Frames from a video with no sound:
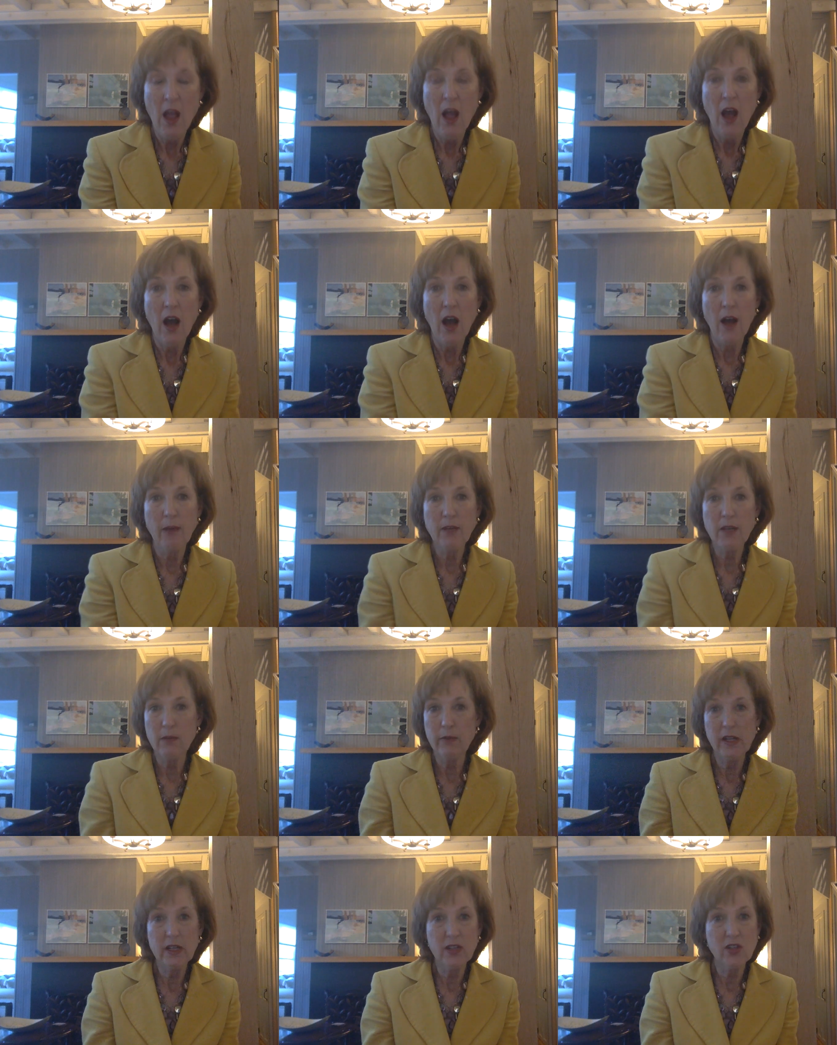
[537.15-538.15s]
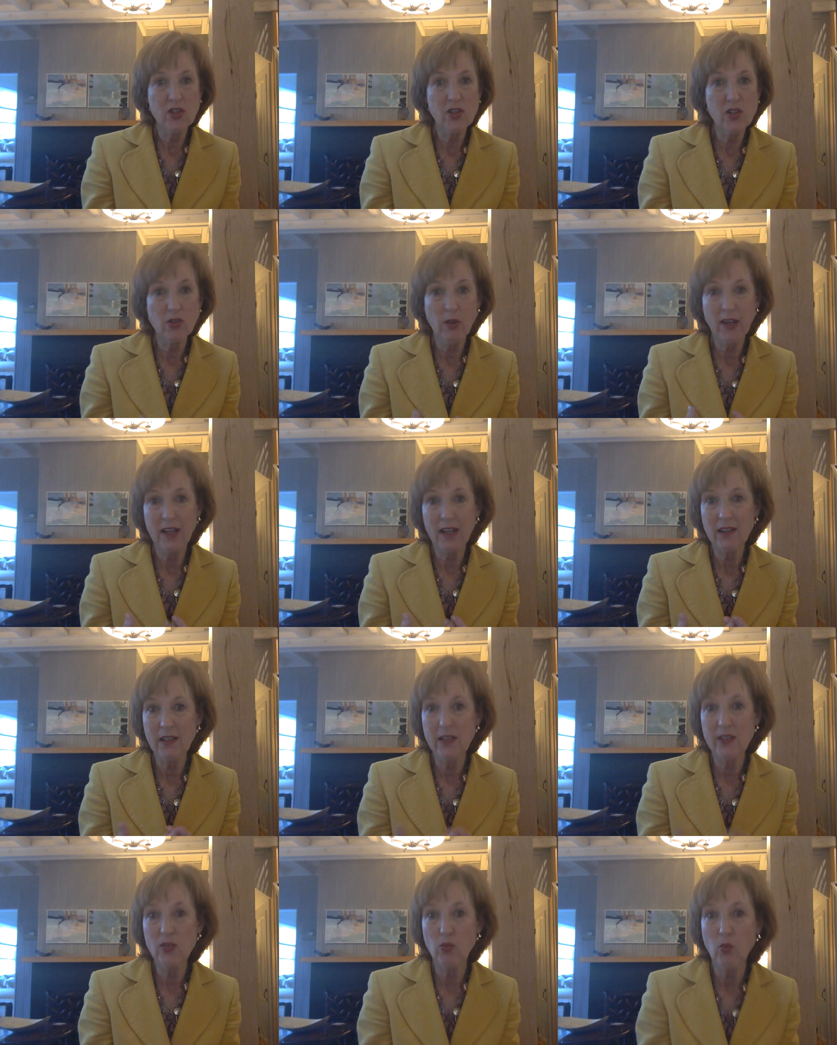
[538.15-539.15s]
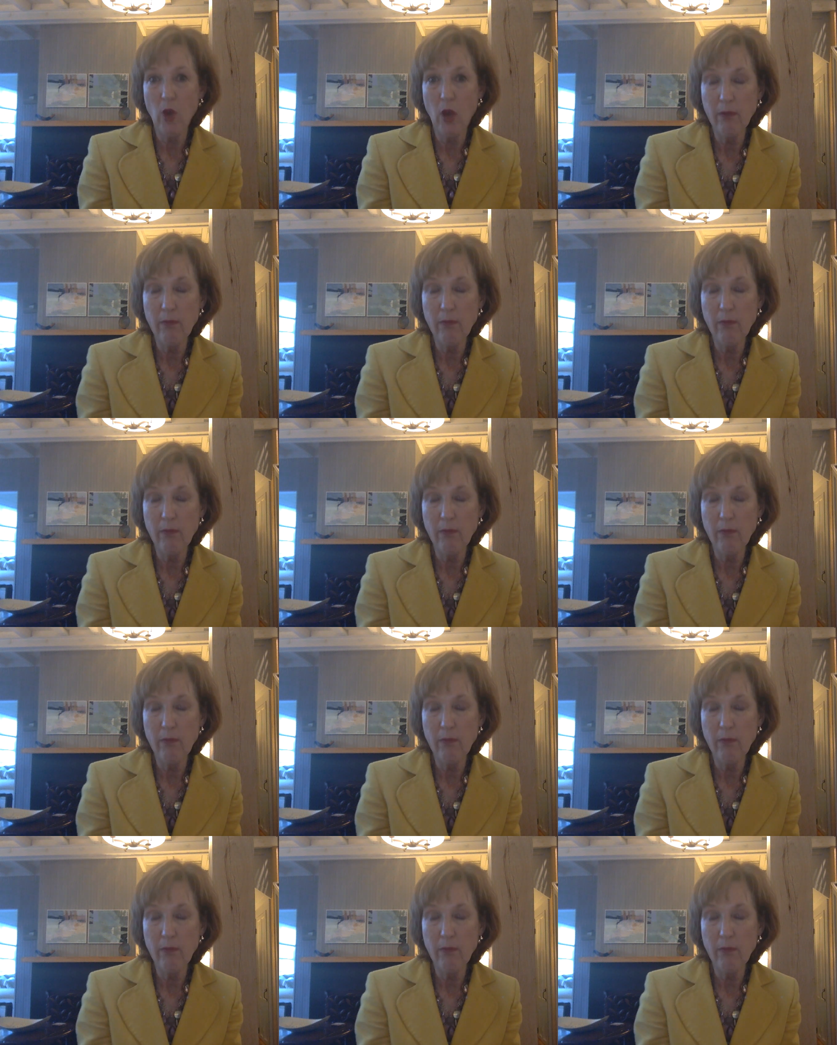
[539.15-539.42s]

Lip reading: I'm committed to doing at least 1